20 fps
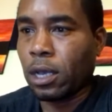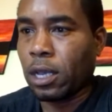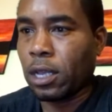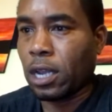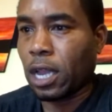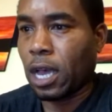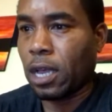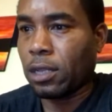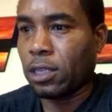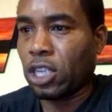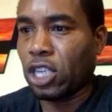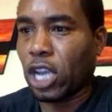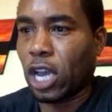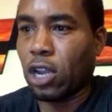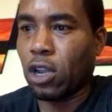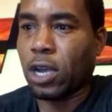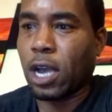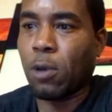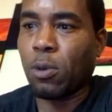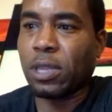though.
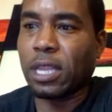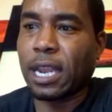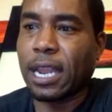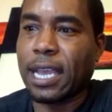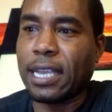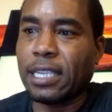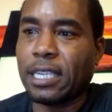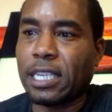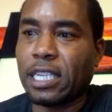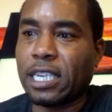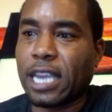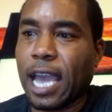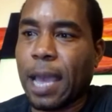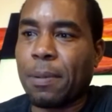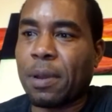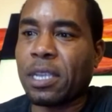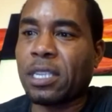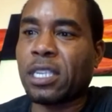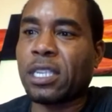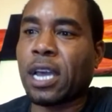Charlo comes with a lazy
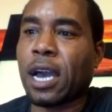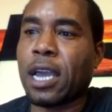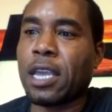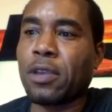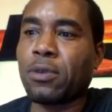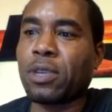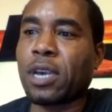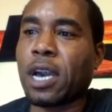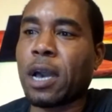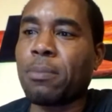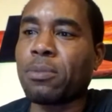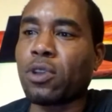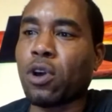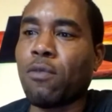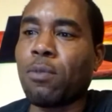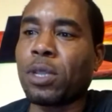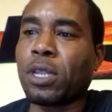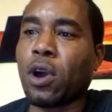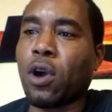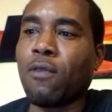jab. Castano comes
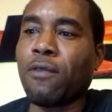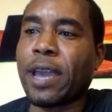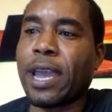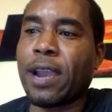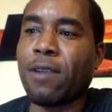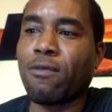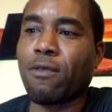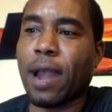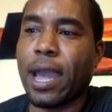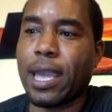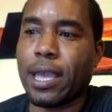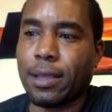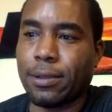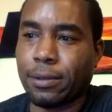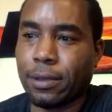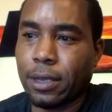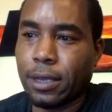over the overhand right